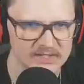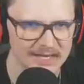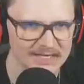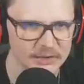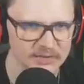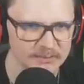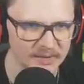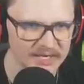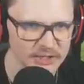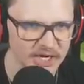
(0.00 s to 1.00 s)
Titties, are we
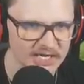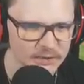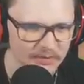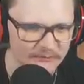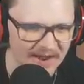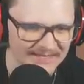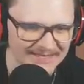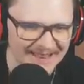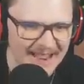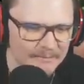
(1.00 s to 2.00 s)
splitting cheeks? Are we finding
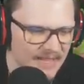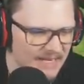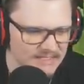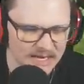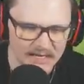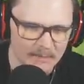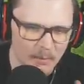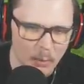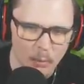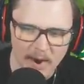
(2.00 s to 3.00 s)
the gap? That is hanging up
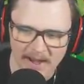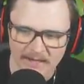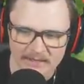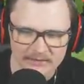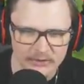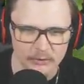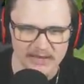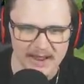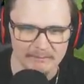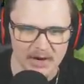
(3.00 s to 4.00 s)
way too
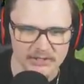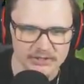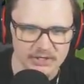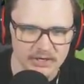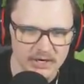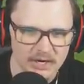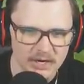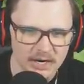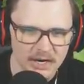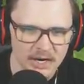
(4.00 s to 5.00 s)
damn much.
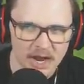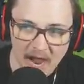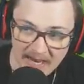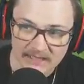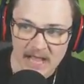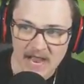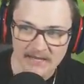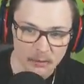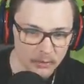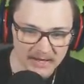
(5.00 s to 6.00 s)
I
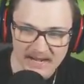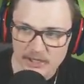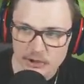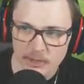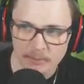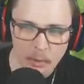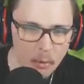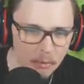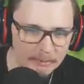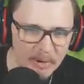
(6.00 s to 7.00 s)
lied. We're getting a triple.
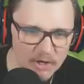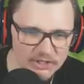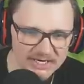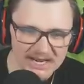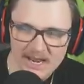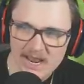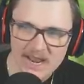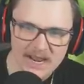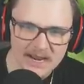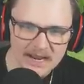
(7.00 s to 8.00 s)
We're pushing it.
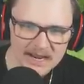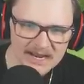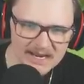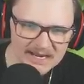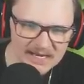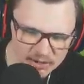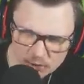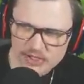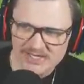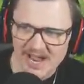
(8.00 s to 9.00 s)
He's
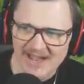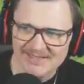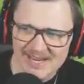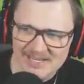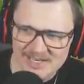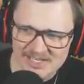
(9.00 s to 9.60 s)
using Tatis in